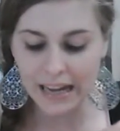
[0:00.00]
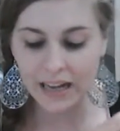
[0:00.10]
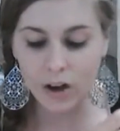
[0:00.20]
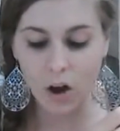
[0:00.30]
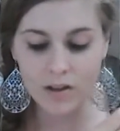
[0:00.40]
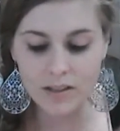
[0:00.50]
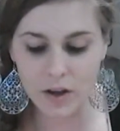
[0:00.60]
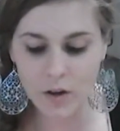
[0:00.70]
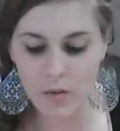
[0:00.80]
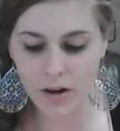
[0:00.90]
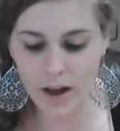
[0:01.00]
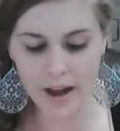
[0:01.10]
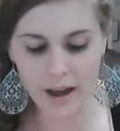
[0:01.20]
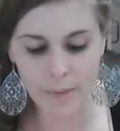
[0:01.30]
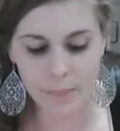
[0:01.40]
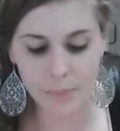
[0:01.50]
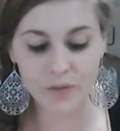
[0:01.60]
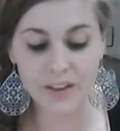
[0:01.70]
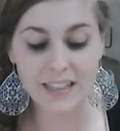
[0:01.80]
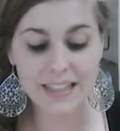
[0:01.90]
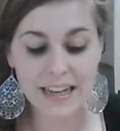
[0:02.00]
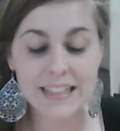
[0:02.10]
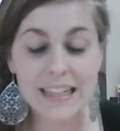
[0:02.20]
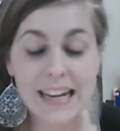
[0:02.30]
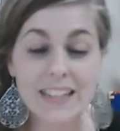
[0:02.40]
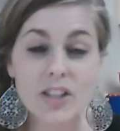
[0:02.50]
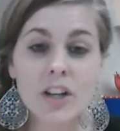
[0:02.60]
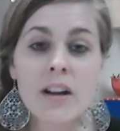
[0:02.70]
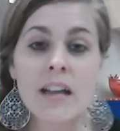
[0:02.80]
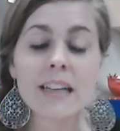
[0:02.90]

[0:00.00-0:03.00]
It also prevents skin cancer,